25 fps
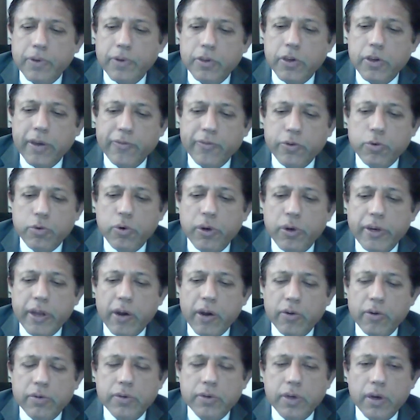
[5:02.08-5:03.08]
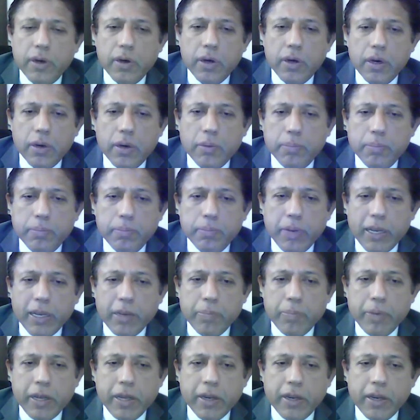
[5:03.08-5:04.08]
you have to rule it out by
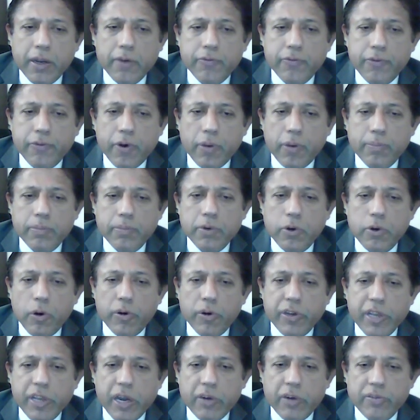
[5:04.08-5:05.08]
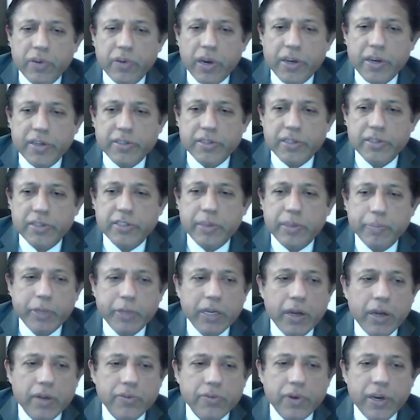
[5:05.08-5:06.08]
comparing it from gouty arthritis and
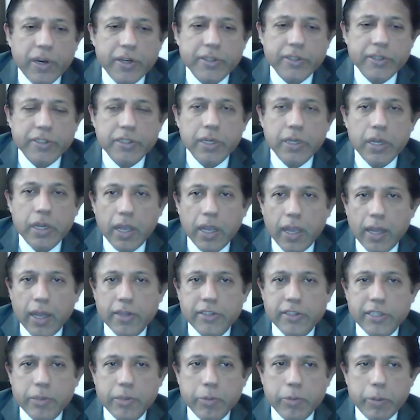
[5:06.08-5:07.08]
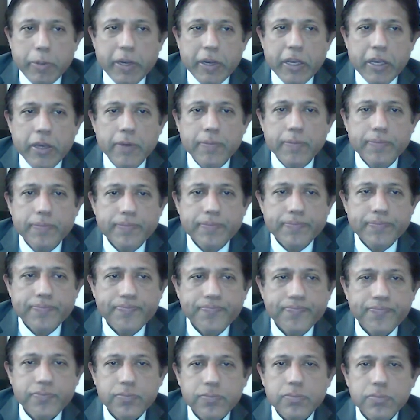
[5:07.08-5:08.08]
septic arthritis and CPPD.
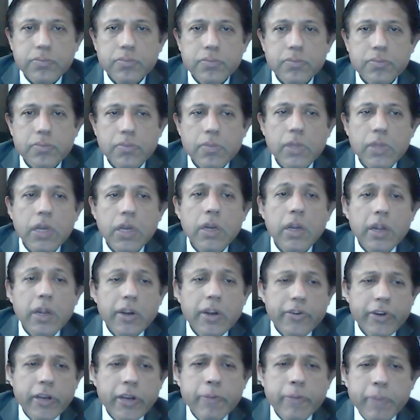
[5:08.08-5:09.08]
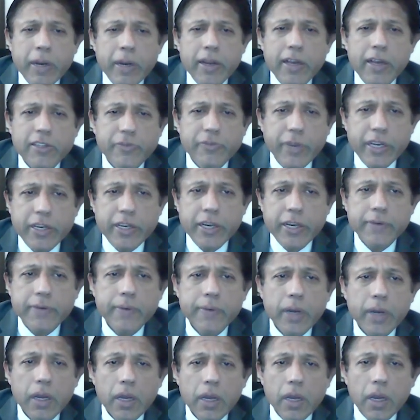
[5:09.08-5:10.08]
Treatment, as we
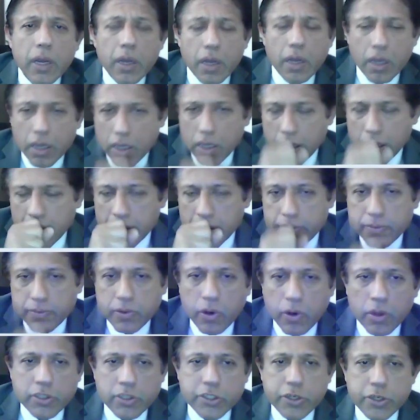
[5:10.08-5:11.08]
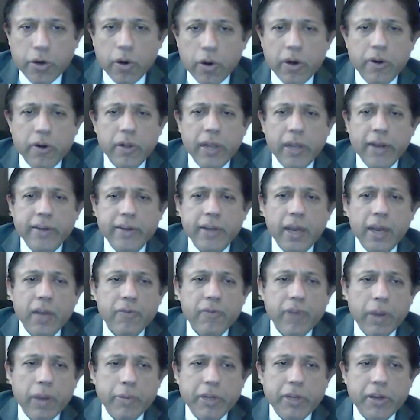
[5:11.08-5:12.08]
did, non-steroidal
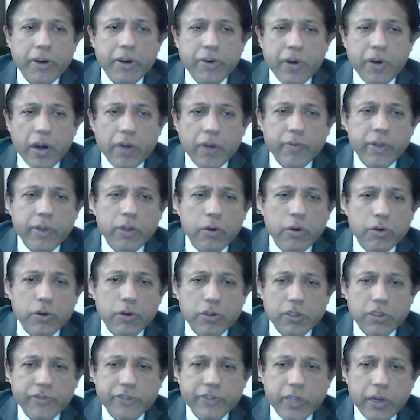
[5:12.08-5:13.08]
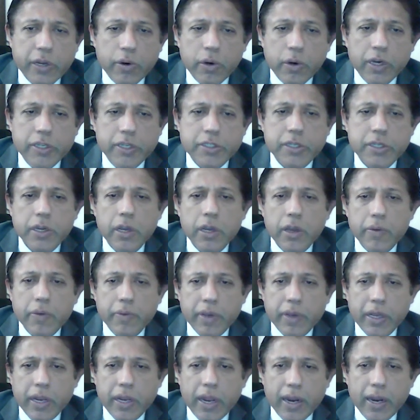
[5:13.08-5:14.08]
anti-inflammatory drug with low dose of steroids.
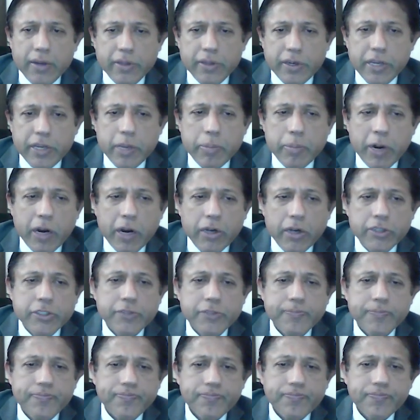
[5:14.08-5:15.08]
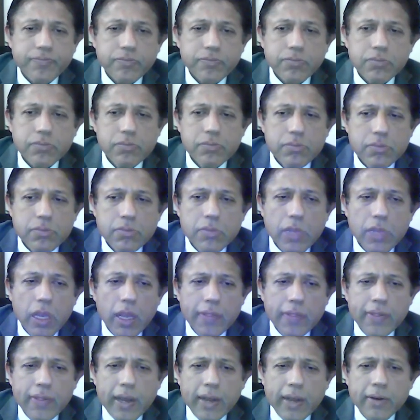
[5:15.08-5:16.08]
You can add the DMARDs.
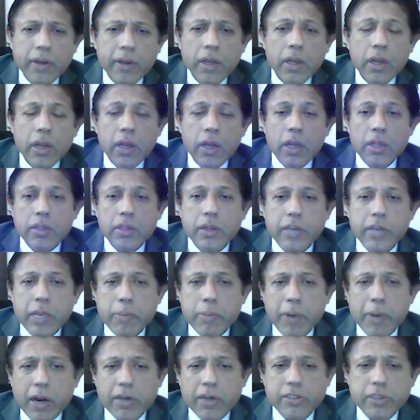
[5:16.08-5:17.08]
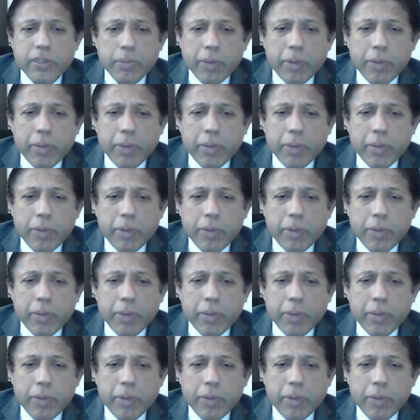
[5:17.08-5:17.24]
And then the DMARDs, the